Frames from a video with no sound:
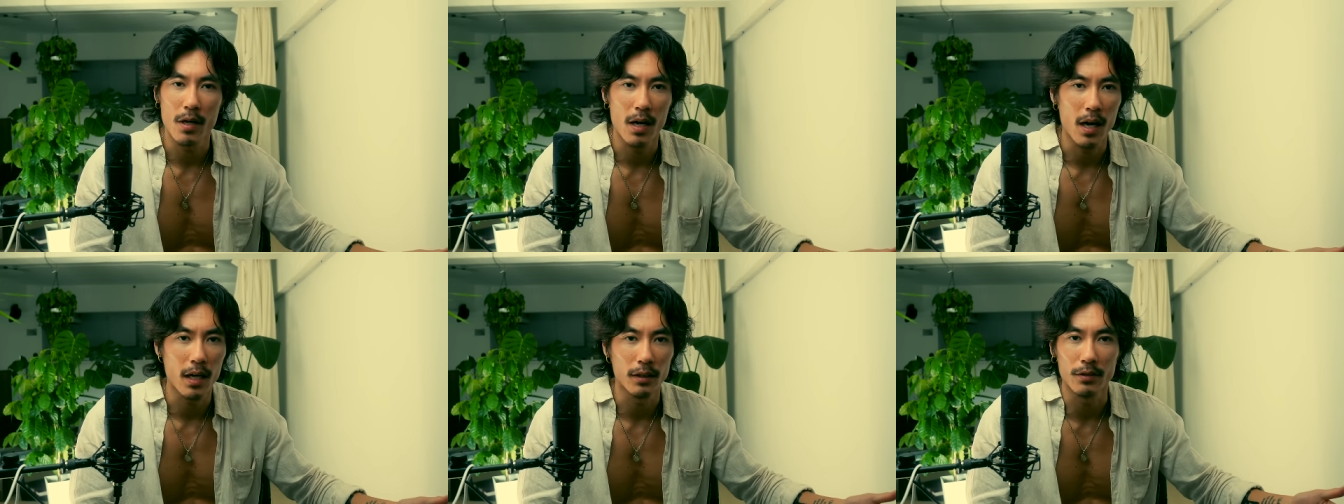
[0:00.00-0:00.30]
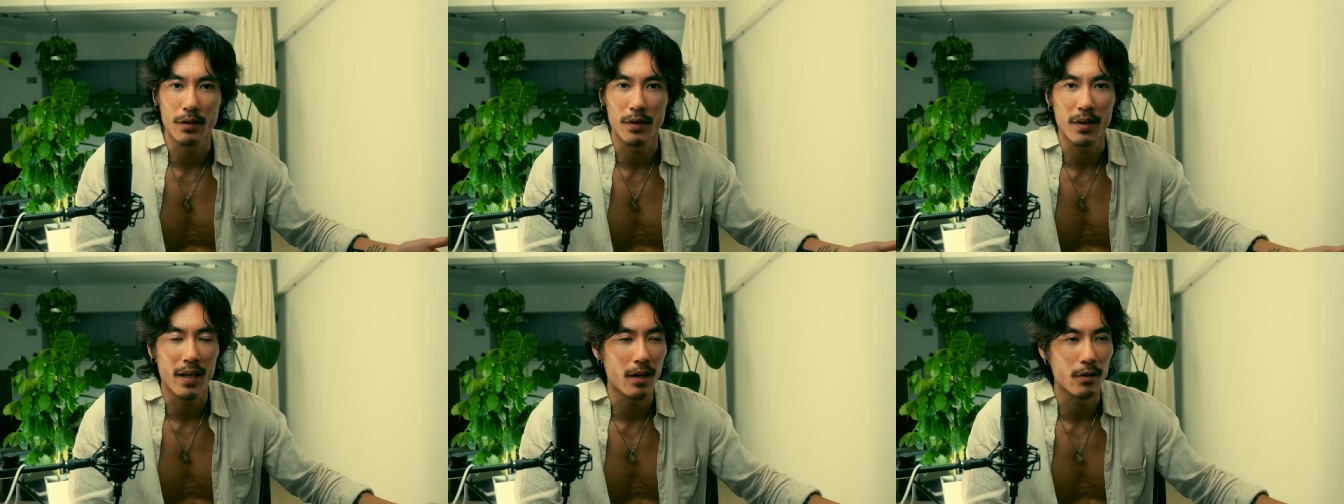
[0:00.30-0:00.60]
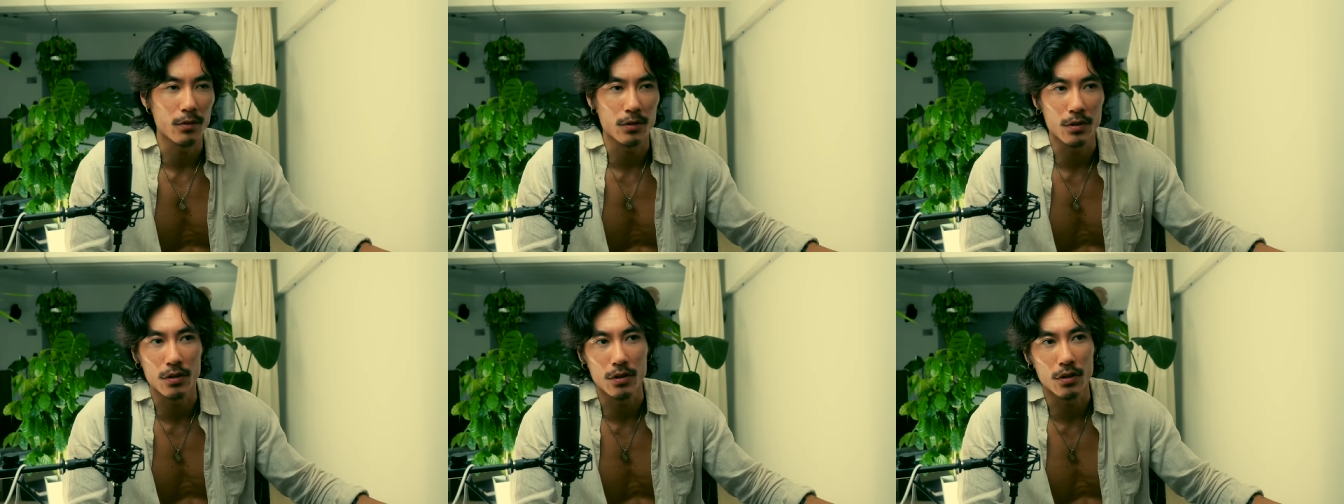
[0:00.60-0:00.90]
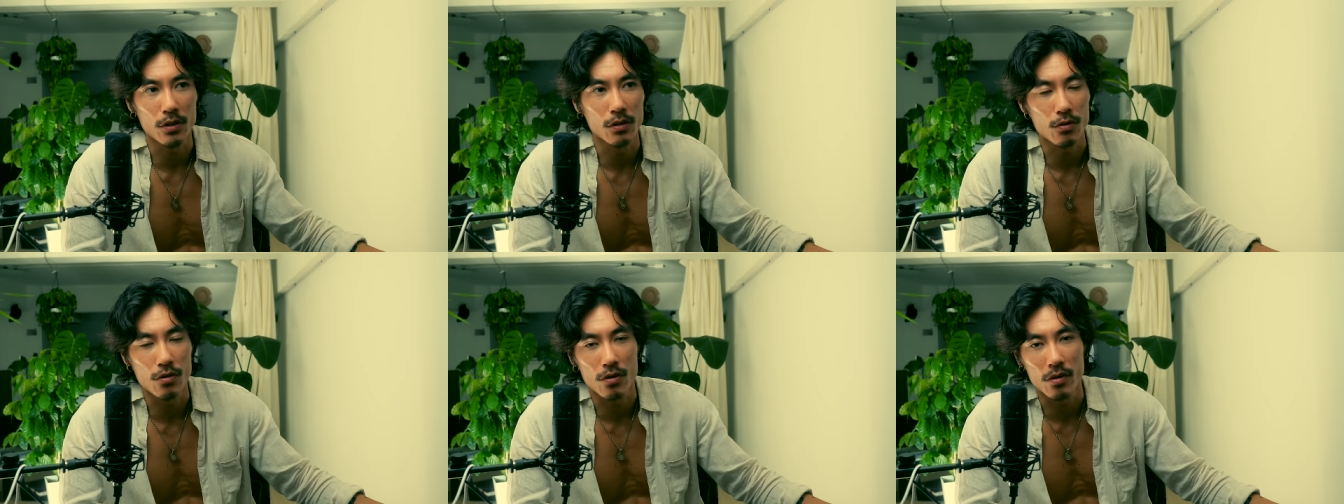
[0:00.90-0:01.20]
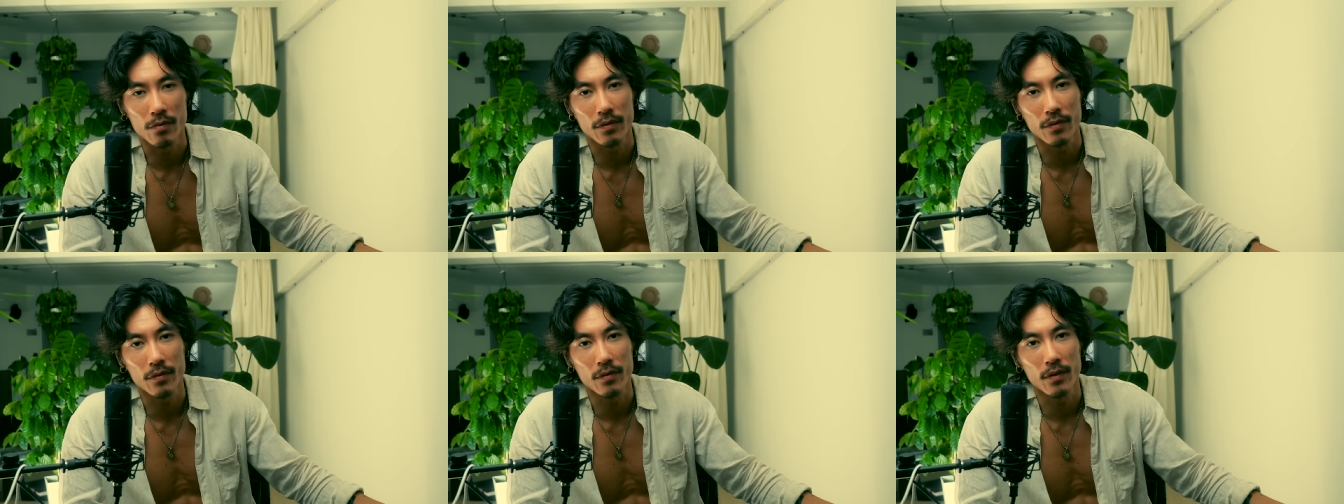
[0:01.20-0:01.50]
100,000
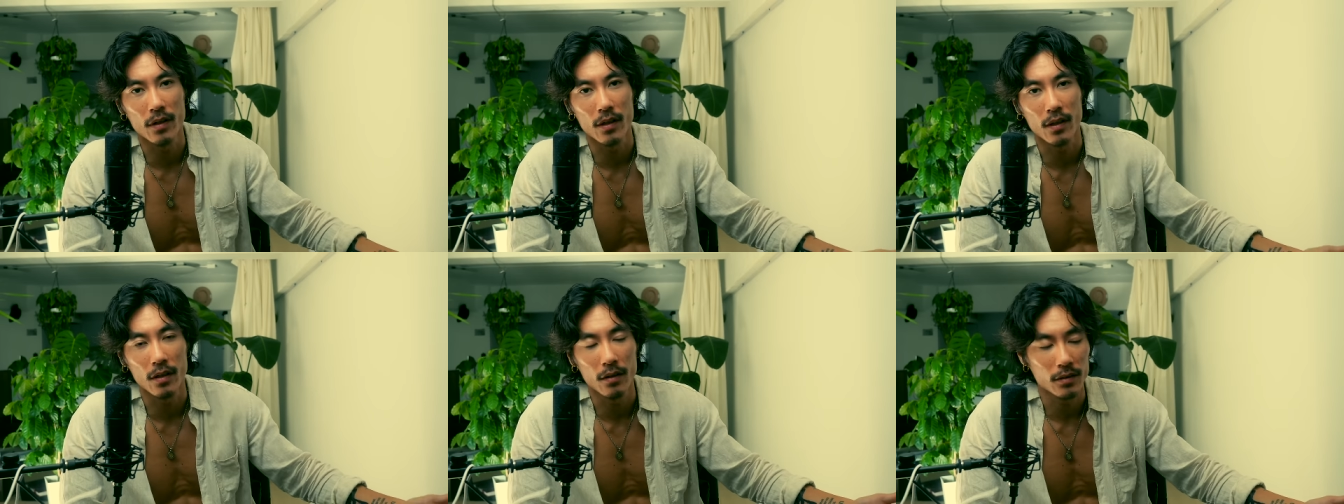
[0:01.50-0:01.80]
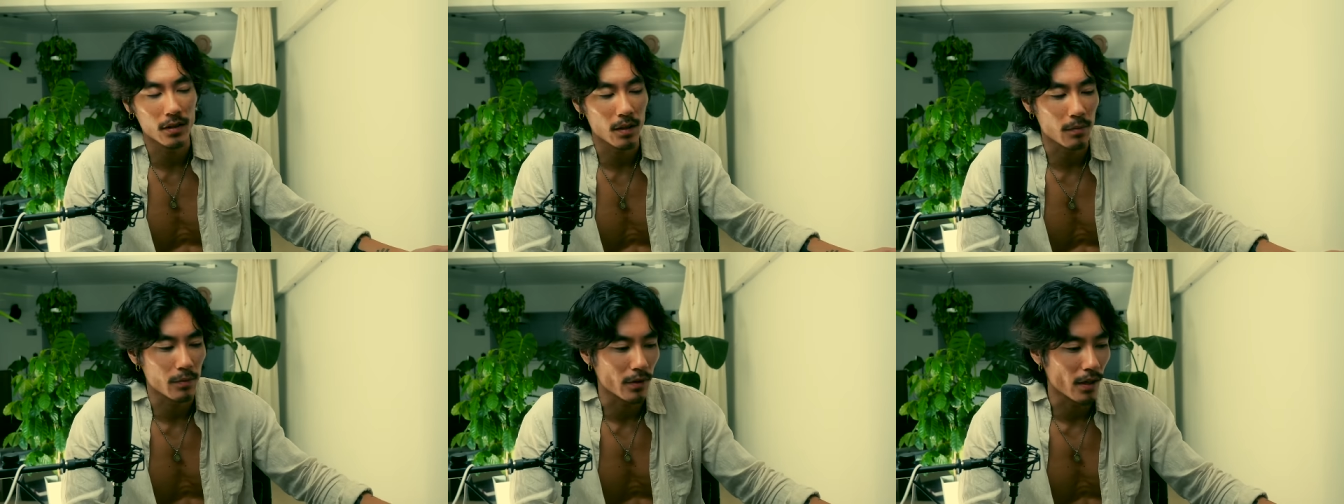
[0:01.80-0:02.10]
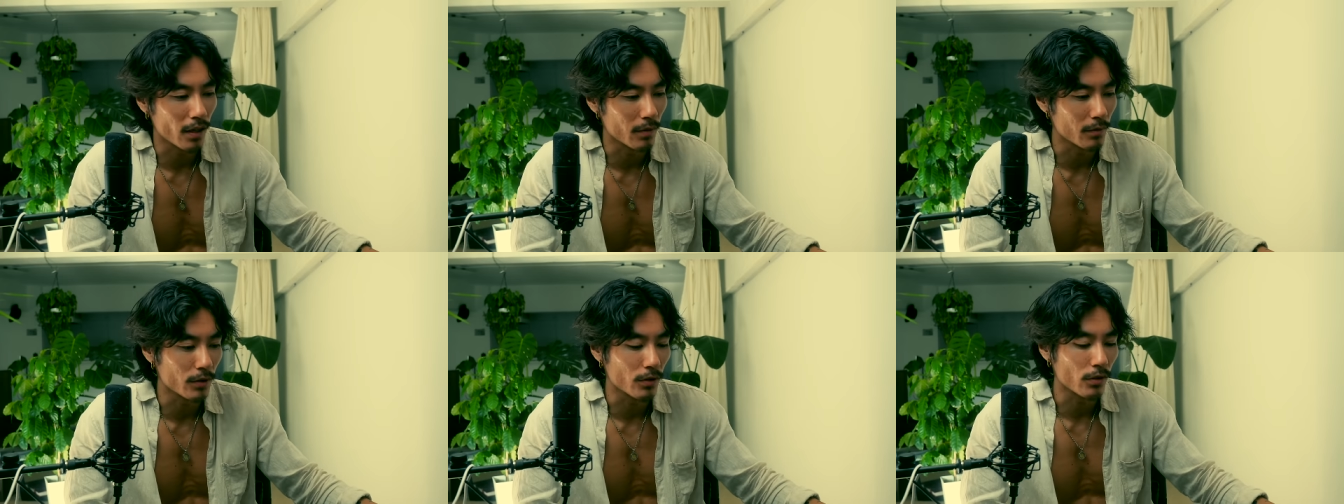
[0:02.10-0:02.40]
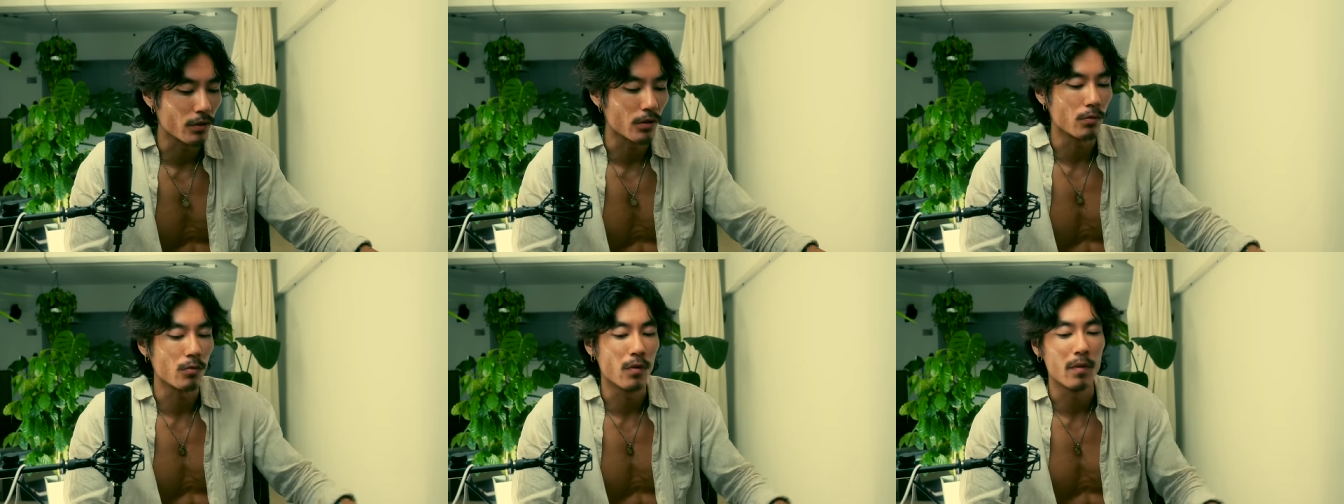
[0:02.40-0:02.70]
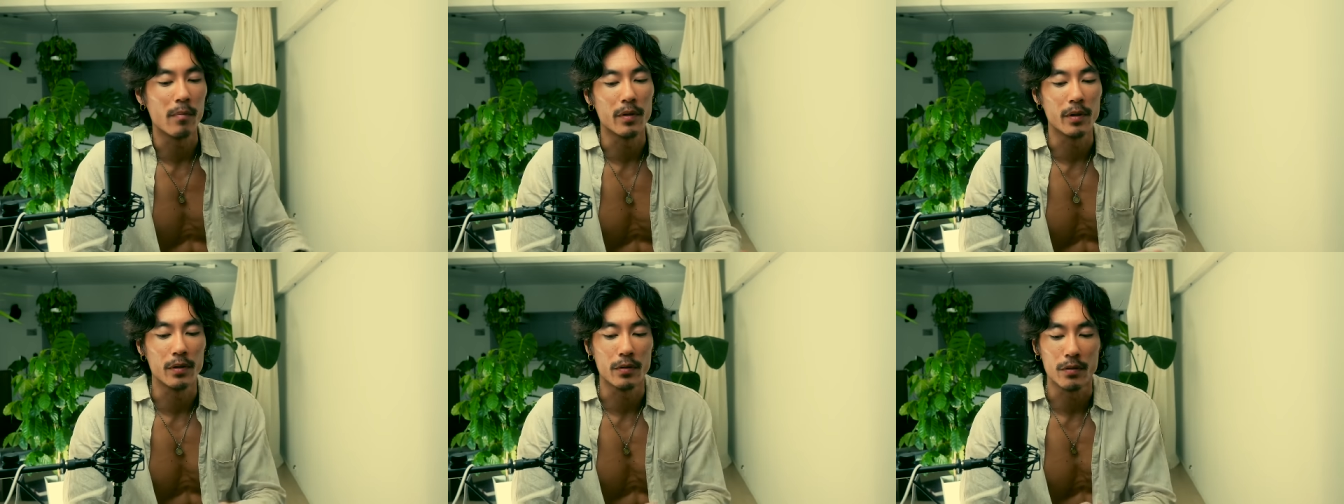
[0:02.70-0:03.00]
YouTube uh, subscribers to
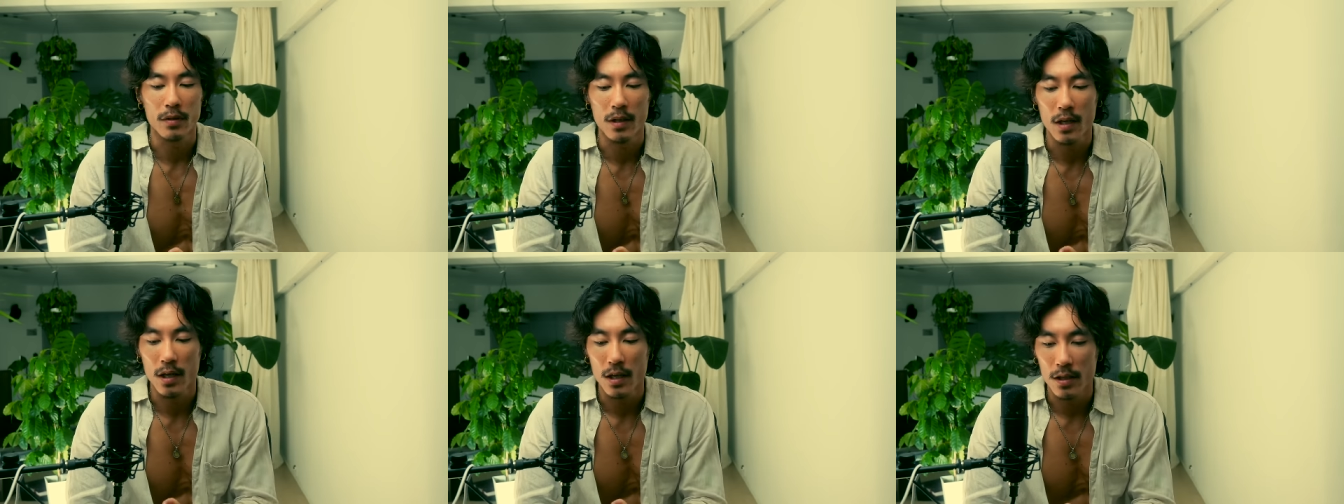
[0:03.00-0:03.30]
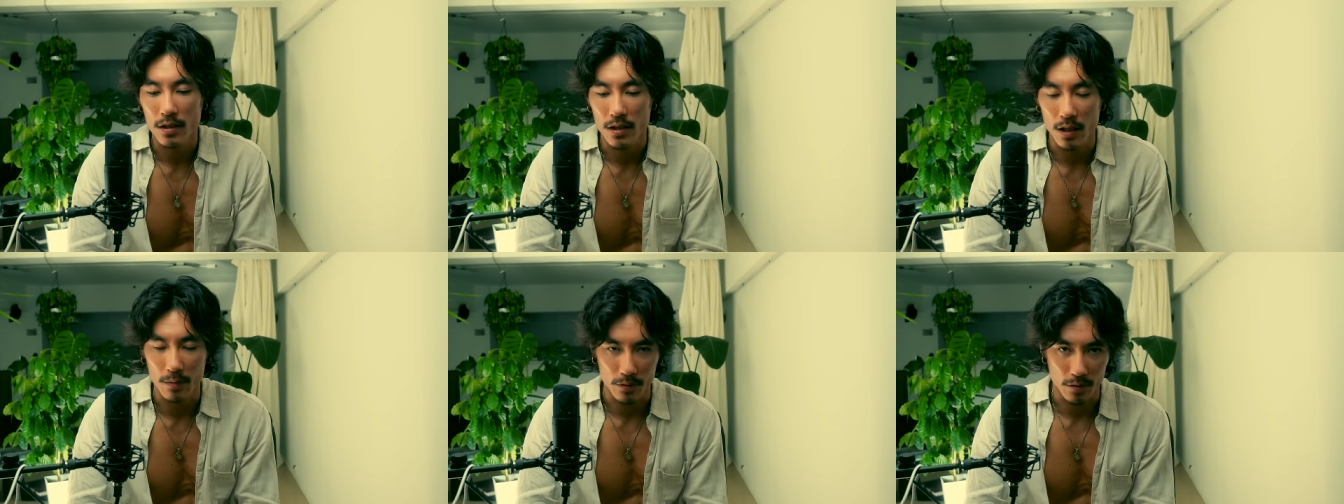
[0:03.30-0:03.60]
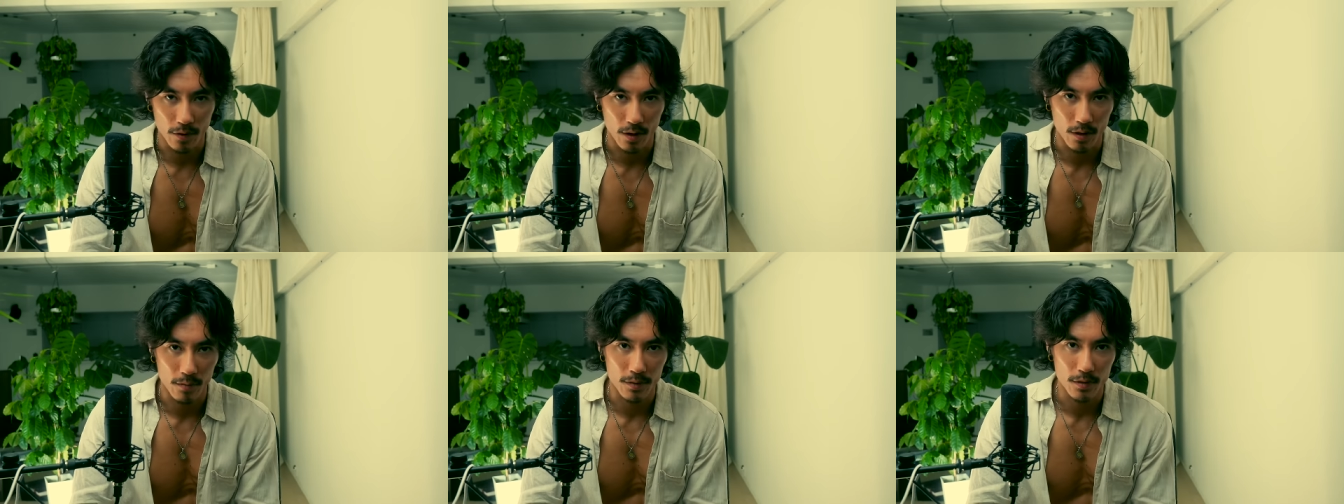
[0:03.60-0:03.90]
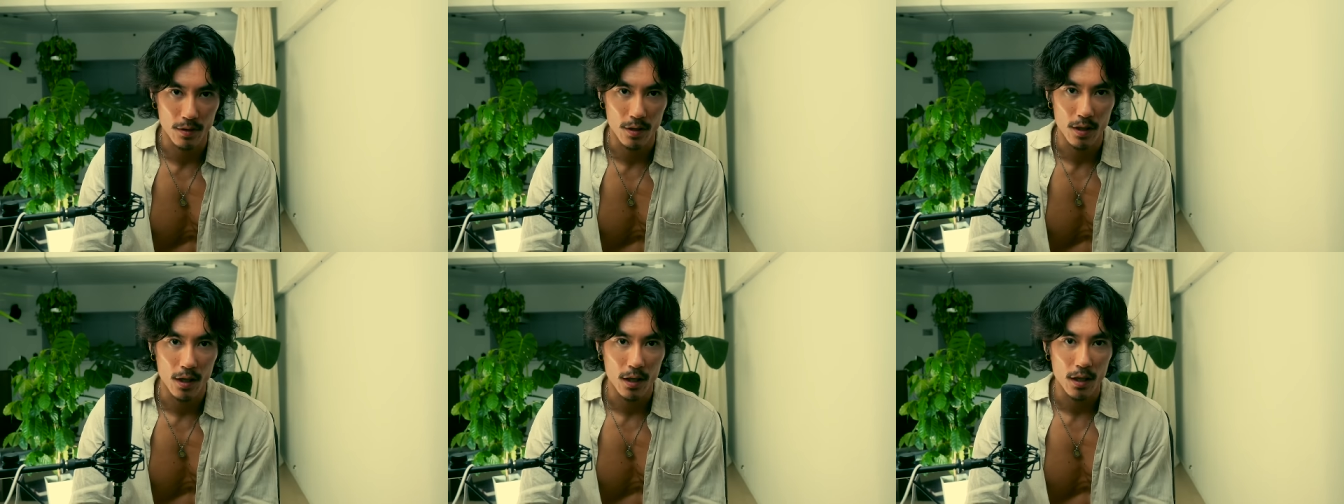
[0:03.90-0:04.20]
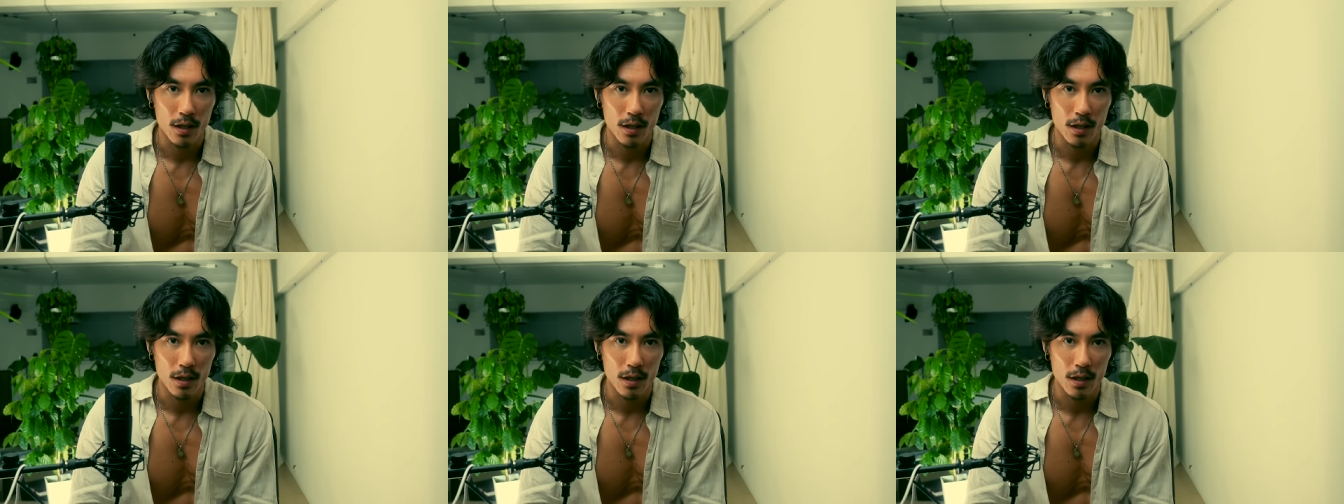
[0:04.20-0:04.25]
1 million subscribers.